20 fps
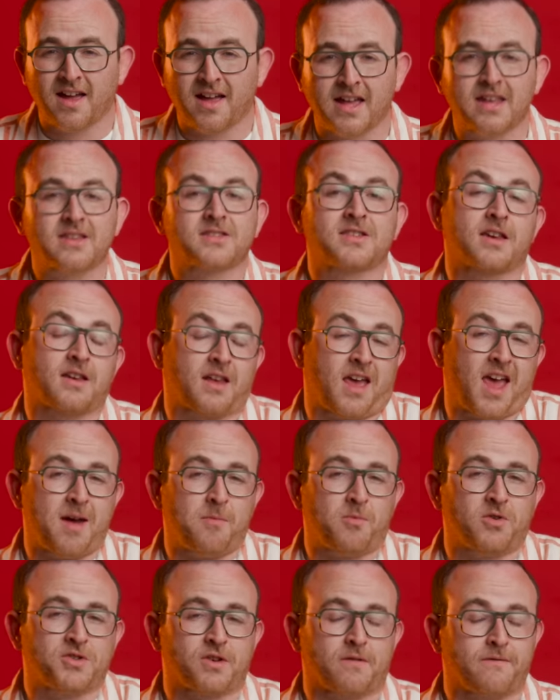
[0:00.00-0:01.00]
Instant
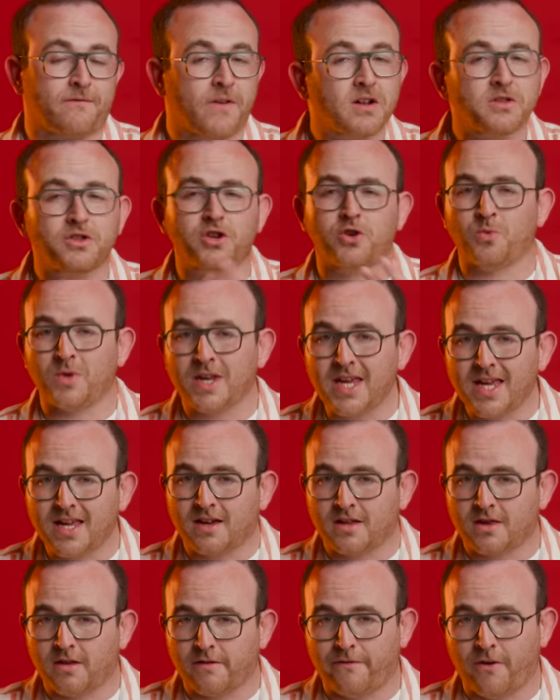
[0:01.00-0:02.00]
cameras are fairly unique
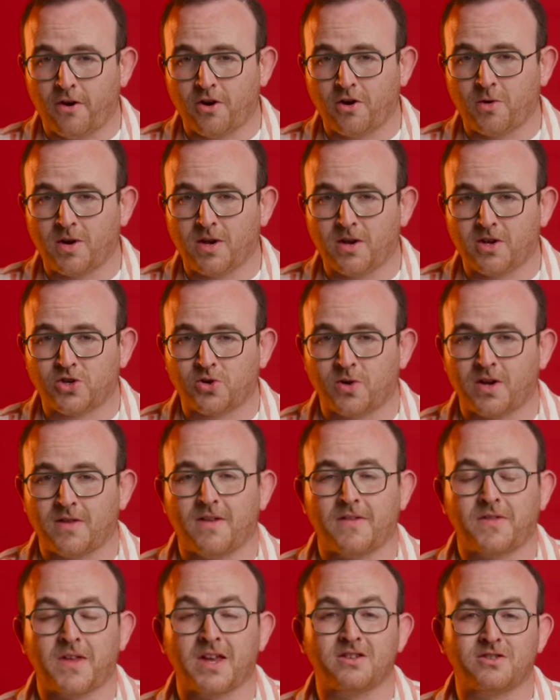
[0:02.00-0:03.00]
in the photo industry in
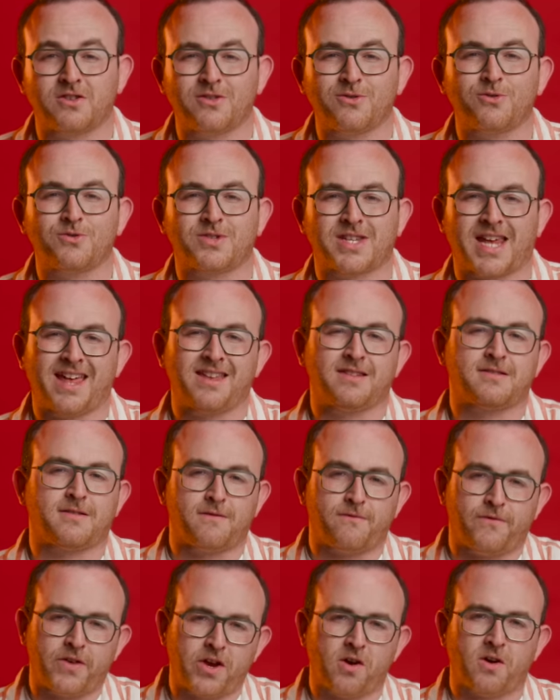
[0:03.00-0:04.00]
that they do tend to
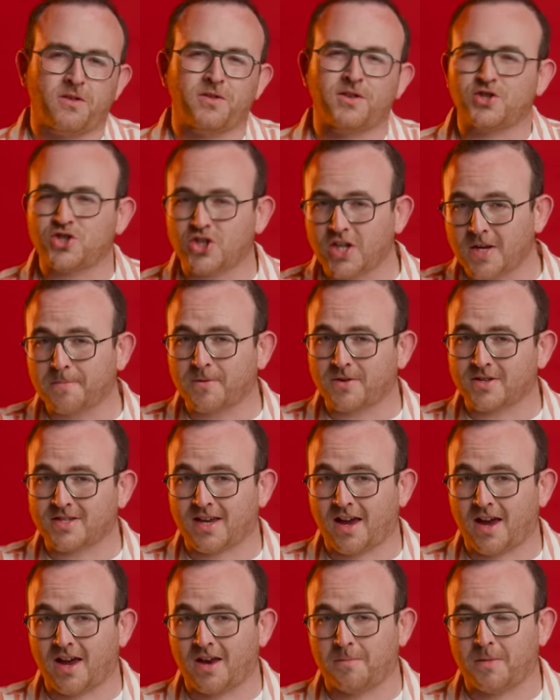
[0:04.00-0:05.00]
veer on the cheaper
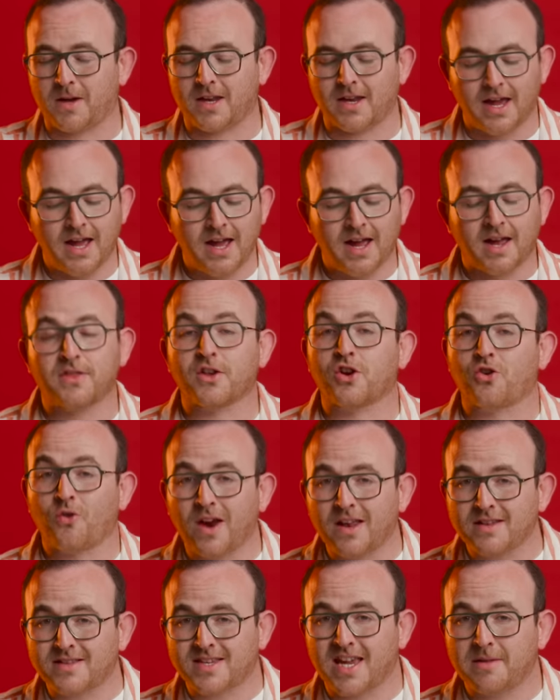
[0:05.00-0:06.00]
side, but in the
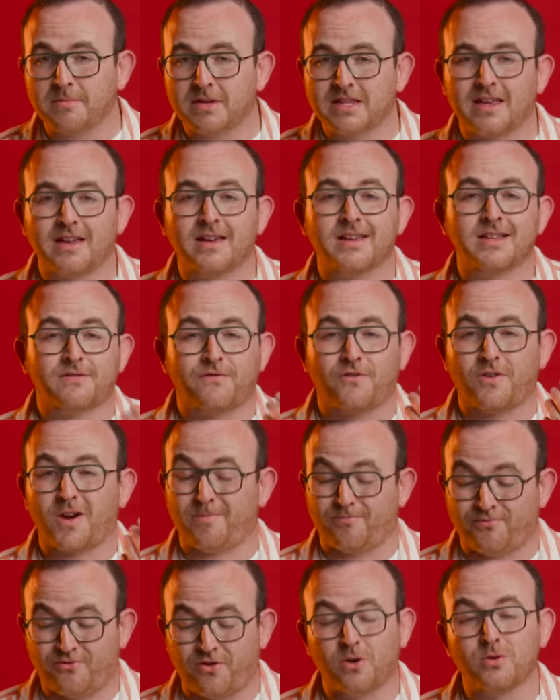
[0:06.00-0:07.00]
grand scheme of things, for
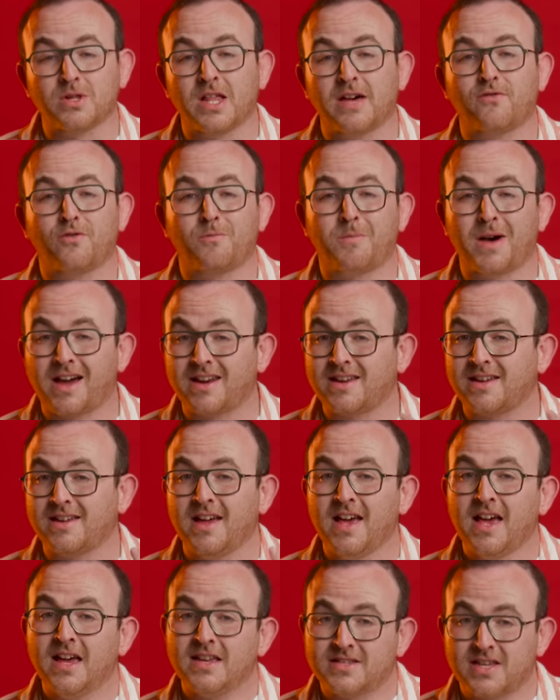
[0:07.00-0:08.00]
a pro-level body,
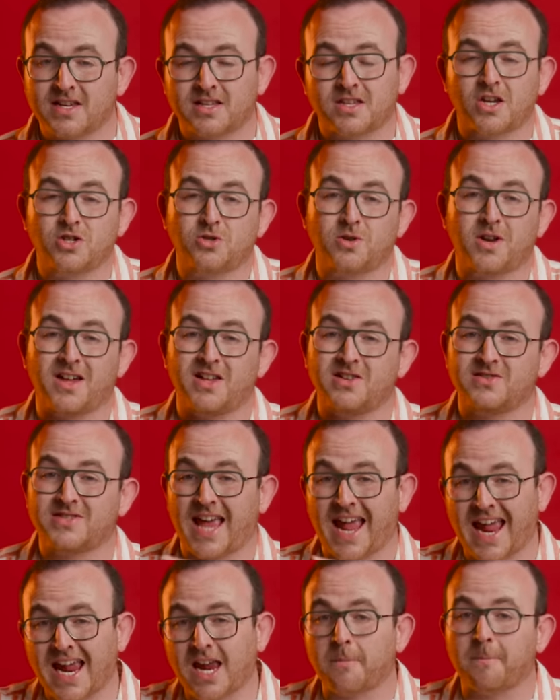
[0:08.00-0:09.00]

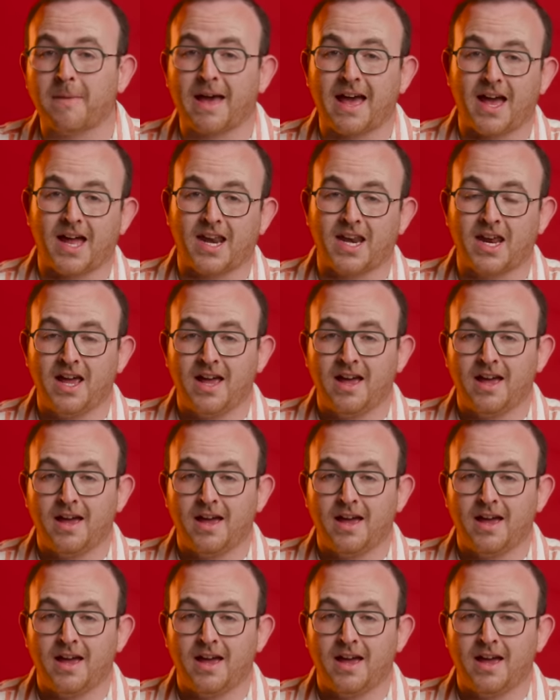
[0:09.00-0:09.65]
$600 ain't bad.